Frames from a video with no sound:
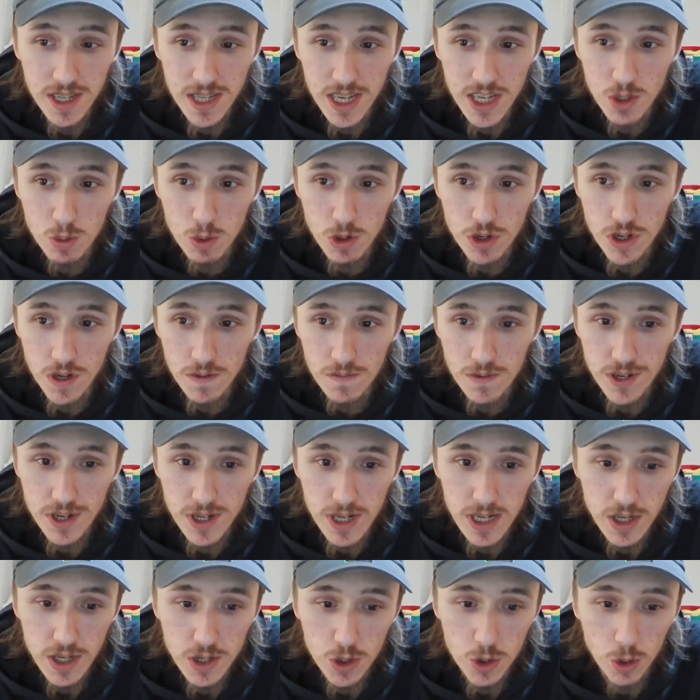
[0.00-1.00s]
This was
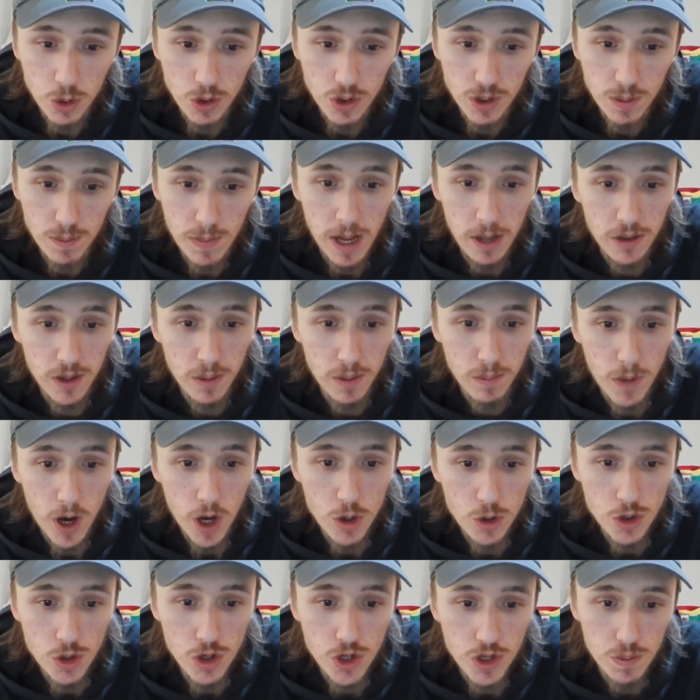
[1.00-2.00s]
obviously talked about the
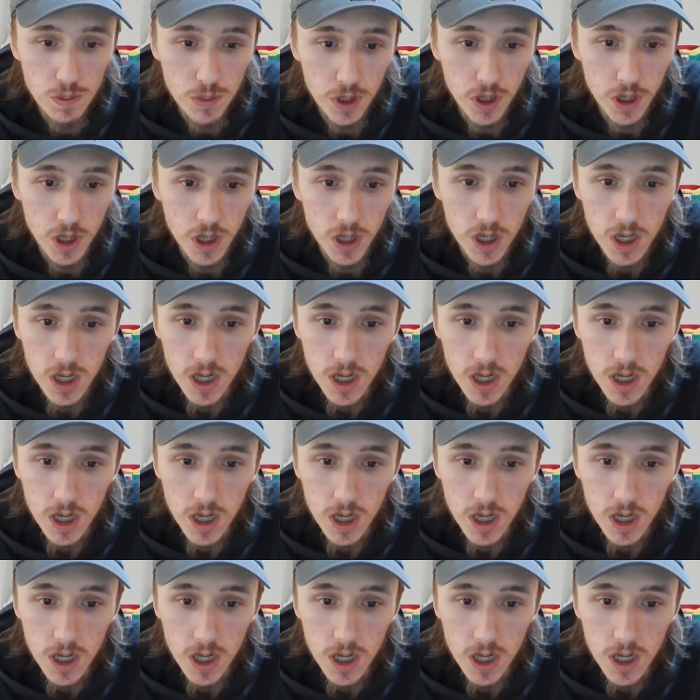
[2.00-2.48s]
most, but